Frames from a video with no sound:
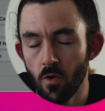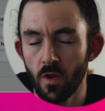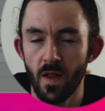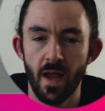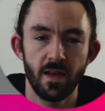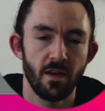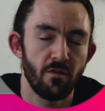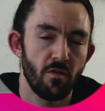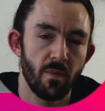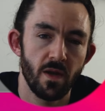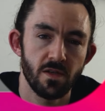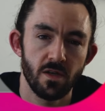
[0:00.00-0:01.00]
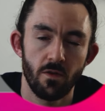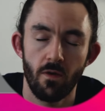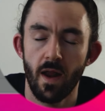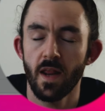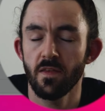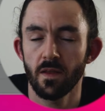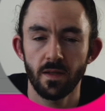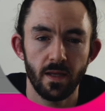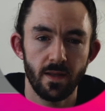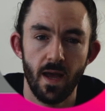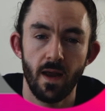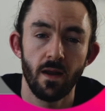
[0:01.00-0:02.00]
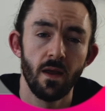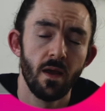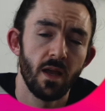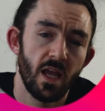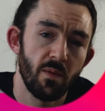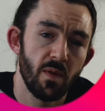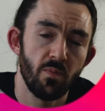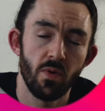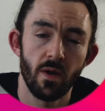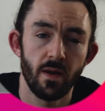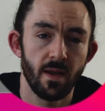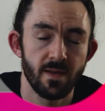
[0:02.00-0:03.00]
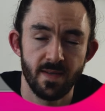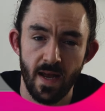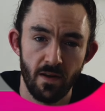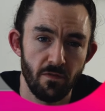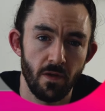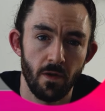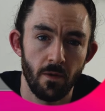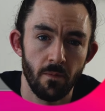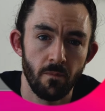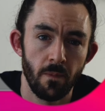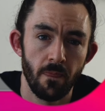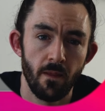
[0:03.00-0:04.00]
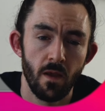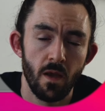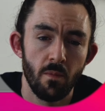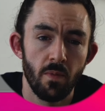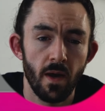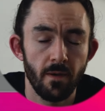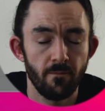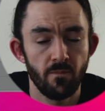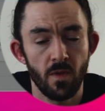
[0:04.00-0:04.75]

client information or anything like that can be put inside of here. But